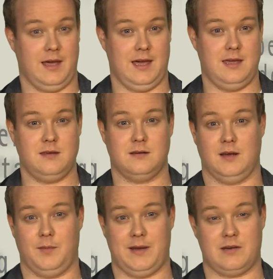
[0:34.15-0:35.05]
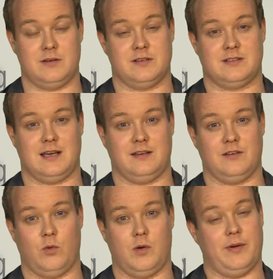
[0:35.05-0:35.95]
A, a better understanding
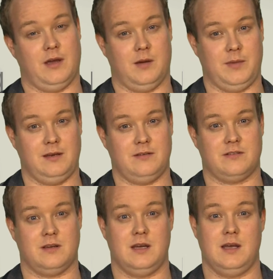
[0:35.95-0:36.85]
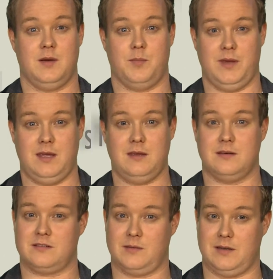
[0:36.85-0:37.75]
of what PR means, B,
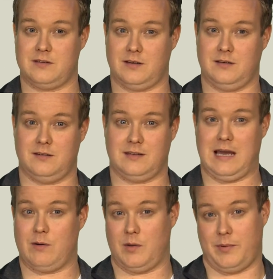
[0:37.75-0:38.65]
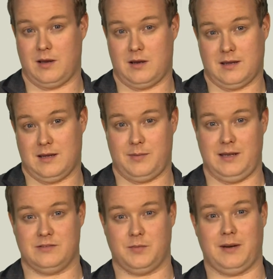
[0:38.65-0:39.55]
some insight into how our PR
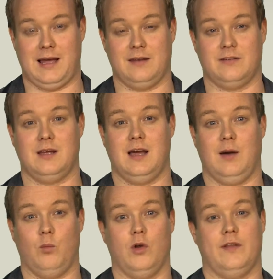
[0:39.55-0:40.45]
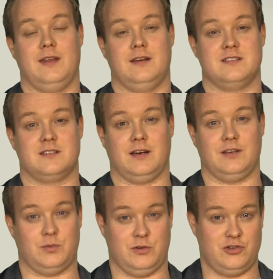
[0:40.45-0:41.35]
campaigns are planned and what they are
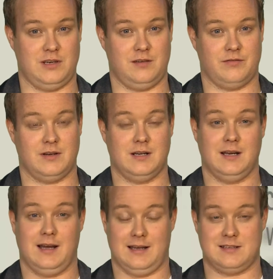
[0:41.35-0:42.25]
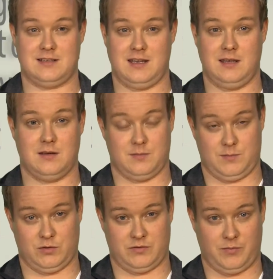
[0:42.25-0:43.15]
designed to achieve. And C,
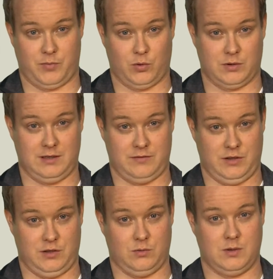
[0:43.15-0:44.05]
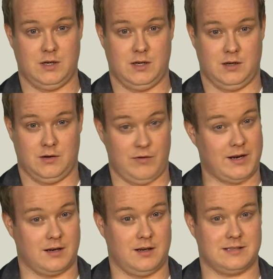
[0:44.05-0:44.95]
most importantly of all for you,
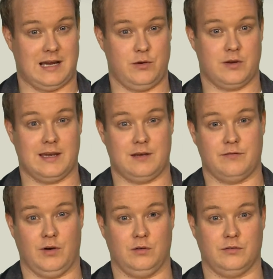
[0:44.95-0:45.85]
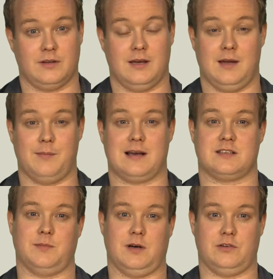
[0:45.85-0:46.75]
recognise how you can get involved and
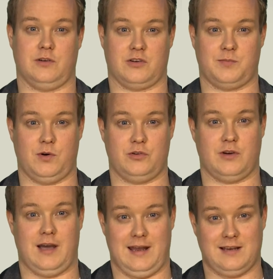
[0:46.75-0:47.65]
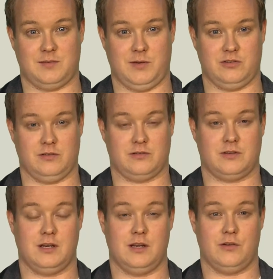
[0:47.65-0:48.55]
maximise your exposure at exhibitions
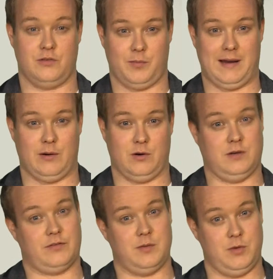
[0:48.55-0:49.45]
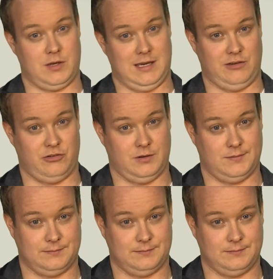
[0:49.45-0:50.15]
through the power of communication.